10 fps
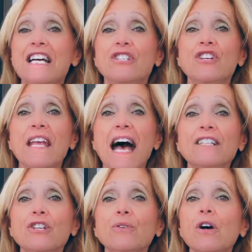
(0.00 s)
She
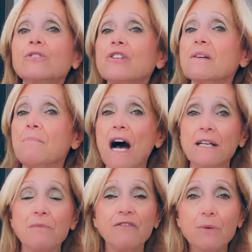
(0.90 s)
had to go to the
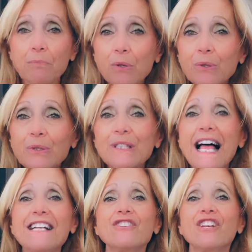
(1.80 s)
bottom of the pool,
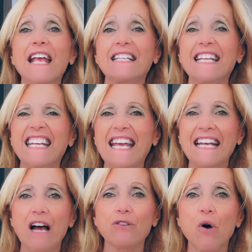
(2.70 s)
and she had to get
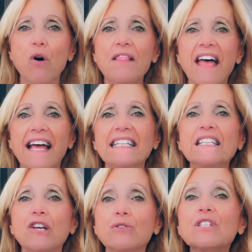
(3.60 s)
out all
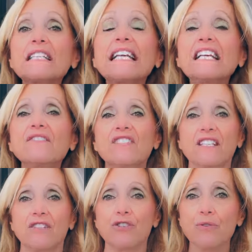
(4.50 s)
those leaves
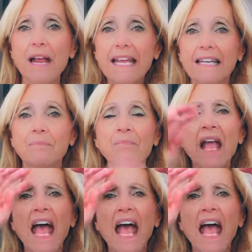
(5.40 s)
in the drain.